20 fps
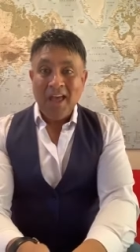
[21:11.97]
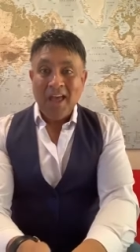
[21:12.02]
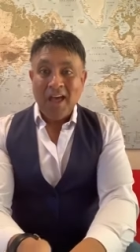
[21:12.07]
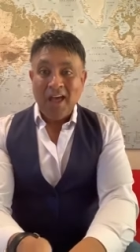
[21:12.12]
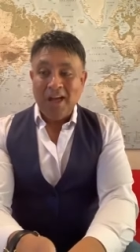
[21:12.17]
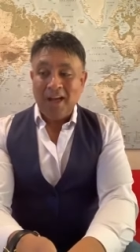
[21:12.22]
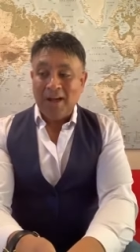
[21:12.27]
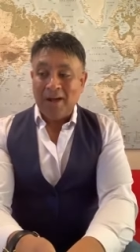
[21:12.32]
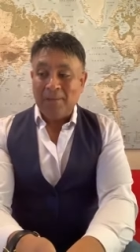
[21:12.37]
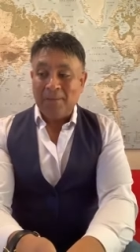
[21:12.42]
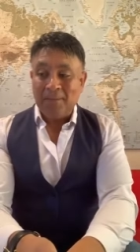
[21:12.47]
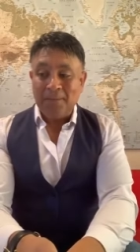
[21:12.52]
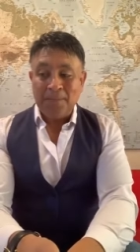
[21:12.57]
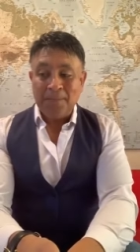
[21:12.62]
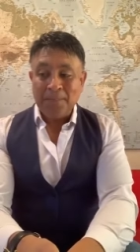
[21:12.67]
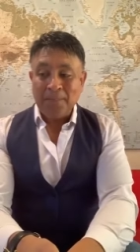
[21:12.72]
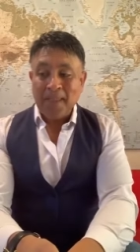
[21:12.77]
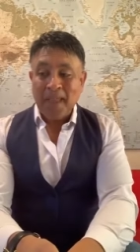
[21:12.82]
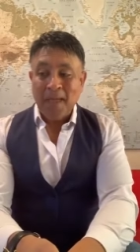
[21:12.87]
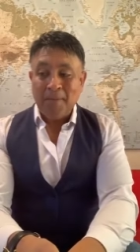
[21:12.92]
Um,
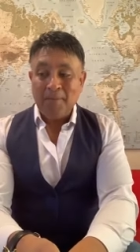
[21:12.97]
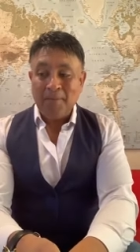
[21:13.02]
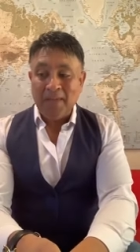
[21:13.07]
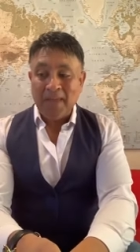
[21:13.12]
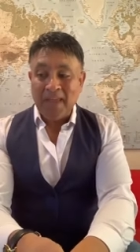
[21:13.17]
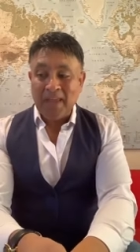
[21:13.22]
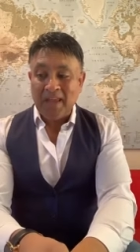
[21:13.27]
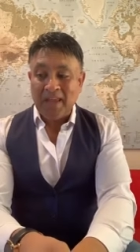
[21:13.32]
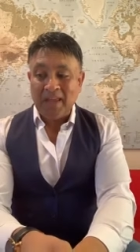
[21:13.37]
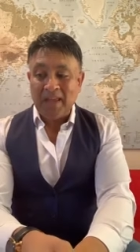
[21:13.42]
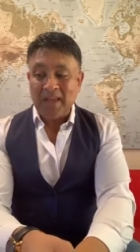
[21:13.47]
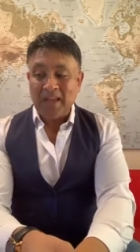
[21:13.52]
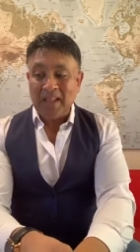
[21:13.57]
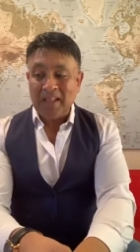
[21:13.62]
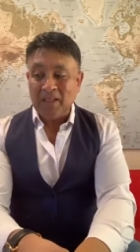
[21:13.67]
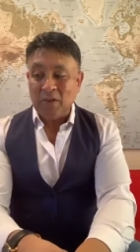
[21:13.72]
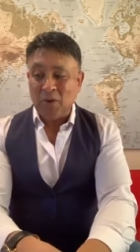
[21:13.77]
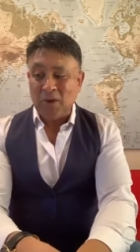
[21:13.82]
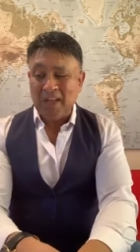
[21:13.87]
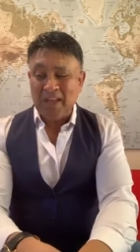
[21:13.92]
being
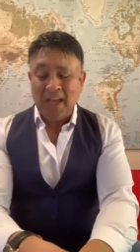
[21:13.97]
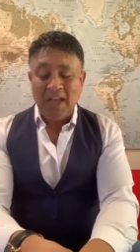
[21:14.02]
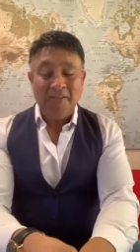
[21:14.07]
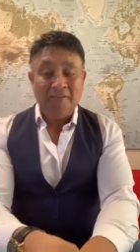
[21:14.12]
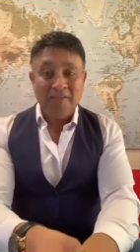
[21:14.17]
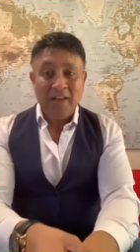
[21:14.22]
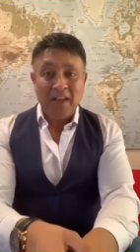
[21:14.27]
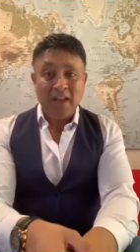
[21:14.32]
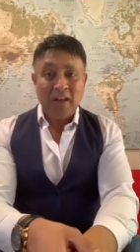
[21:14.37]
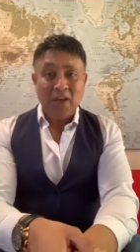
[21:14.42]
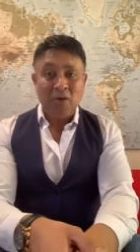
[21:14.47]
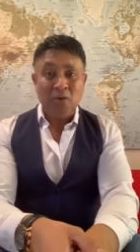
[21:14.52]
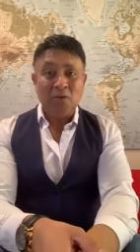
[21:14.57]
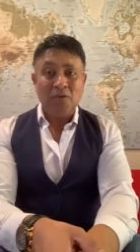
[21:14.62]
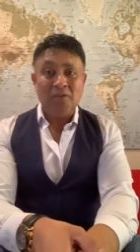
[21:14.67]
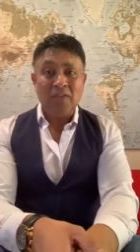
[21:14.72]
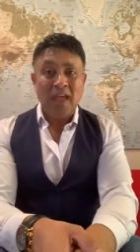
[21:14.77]
looking at venues,